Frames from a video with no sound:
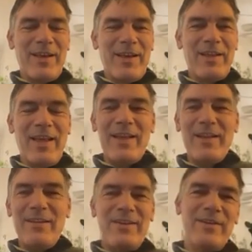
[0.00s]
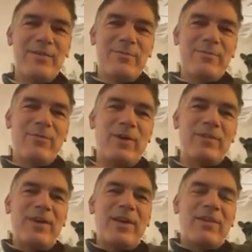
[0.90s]
and then um,
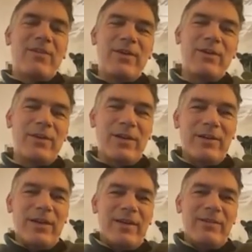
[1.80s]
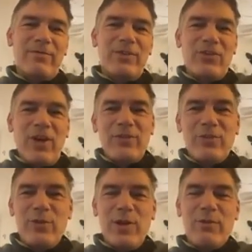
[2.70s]
once I graduated, I, I finished high
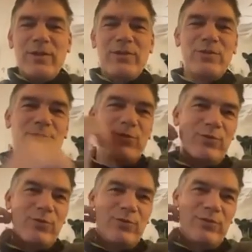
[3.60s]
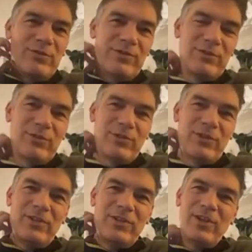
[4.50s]
school. I went to to the
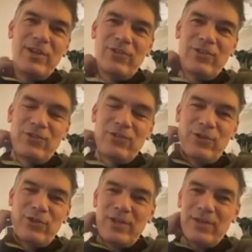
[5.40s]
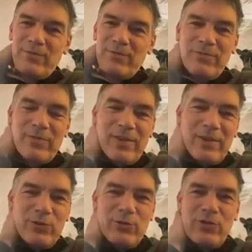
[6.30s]
ETH in Zurich
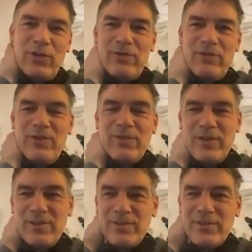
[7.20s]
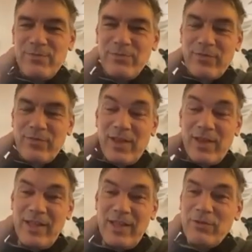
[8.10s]
to study physics
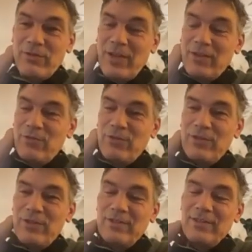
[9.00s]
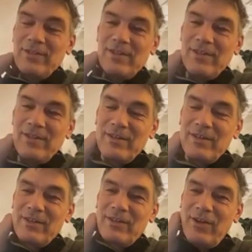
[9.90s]
and that was actually uh,
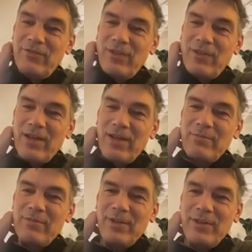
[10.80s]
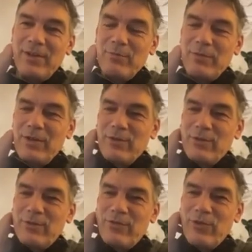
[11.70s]
a tough time
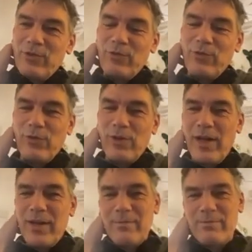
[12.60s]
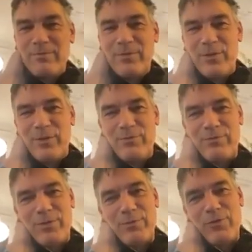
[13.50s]
because first of all i'm you know
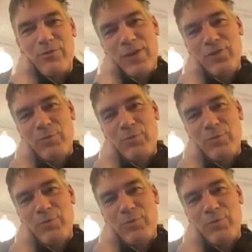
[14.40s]
from the french